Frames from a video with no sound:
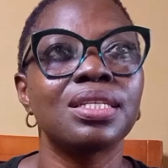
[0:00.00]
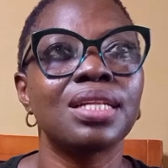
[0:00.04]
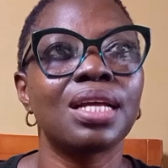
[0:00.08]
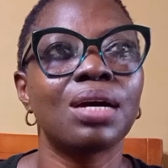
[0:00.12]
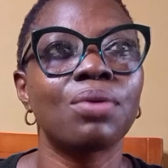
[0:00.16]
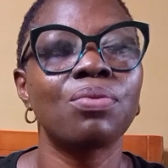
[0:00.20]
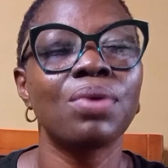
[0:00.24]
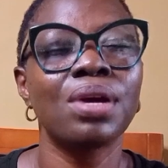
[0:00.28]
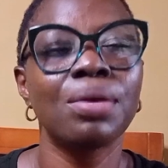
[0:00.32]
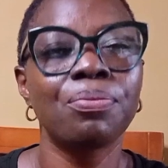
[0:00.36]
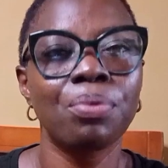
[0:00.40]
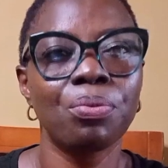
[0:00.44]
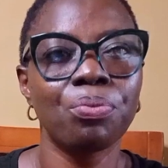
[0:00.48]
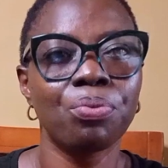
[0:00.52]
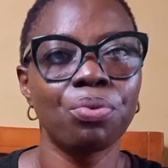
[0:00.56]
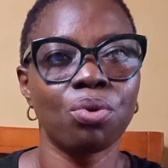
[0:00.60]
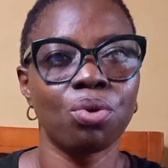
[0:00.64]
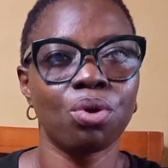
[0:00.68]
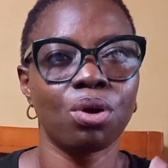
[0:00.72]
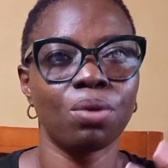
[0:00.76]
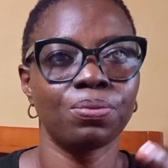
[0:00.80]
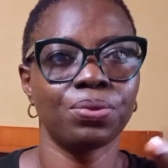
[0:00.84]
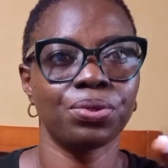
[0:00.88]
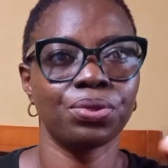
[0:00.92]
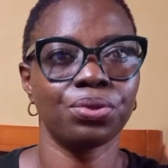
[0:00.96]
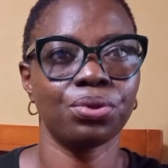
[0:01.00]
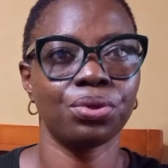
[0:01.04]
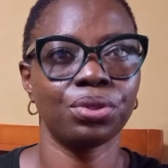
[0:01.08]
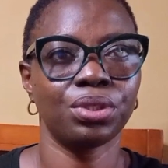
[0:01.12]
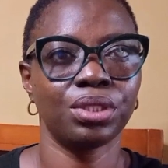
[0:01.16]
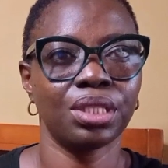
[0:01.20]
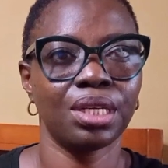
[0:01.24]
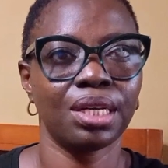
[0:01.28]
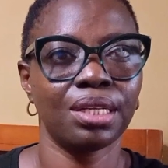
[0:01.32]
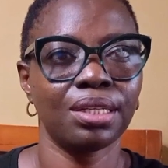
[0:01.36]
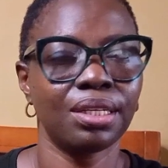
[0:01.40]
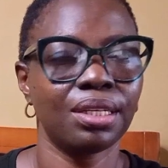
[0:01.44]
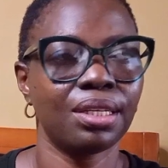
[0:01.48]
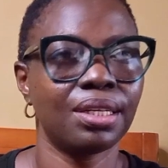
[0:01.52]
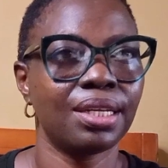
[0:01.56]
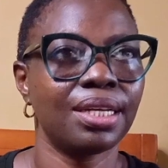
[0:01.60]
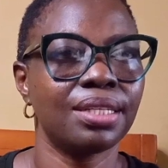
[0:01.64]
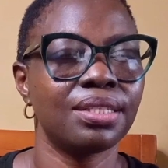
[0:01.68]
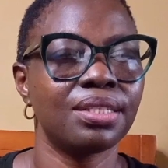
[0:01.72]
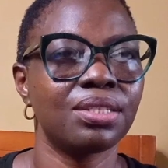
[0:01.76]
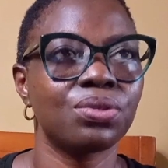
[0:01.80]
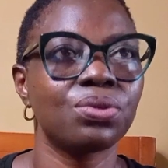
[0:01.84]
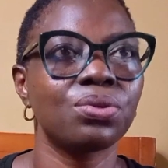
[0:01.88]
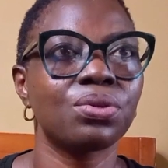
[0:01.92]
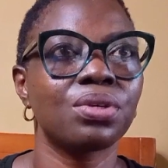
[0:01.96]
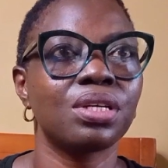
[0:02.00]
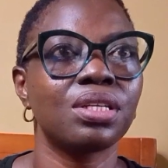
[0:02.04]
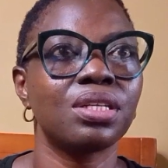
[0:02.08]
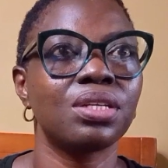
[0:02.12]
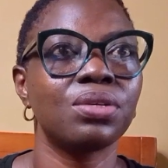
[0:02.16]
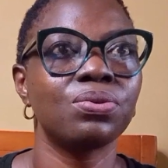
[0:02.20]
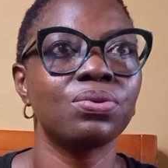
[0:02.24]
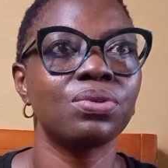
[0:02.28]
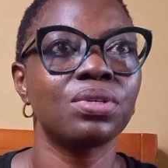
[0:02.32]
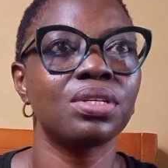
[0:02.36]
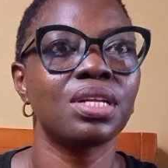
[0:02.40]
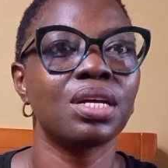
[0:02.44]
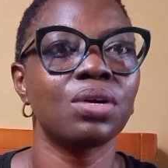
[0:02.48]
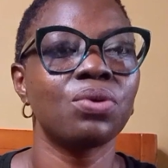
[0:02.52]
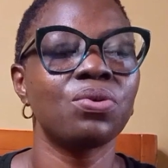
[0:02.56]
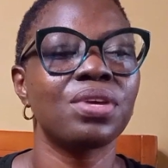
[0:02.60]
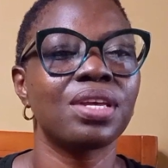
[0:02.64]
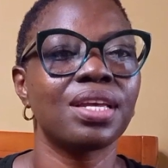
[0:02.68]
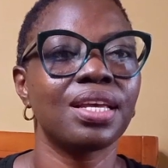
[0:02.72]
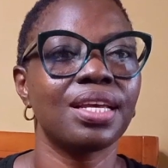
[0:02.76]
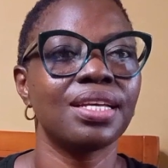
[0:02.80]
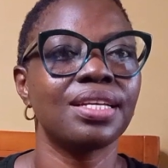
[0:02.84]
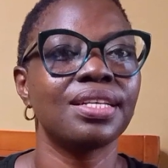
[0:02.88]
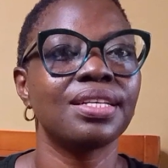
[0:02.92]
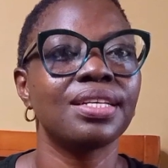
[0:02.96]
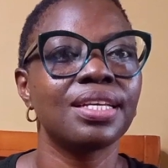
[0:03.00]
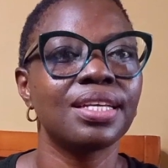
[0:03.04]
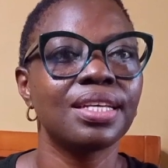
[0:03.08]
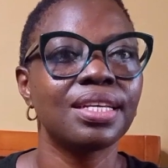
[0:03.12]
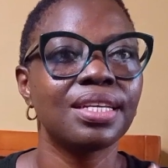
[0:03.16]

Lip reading: thing that when people come to your channel like this, okay, they will know that okay,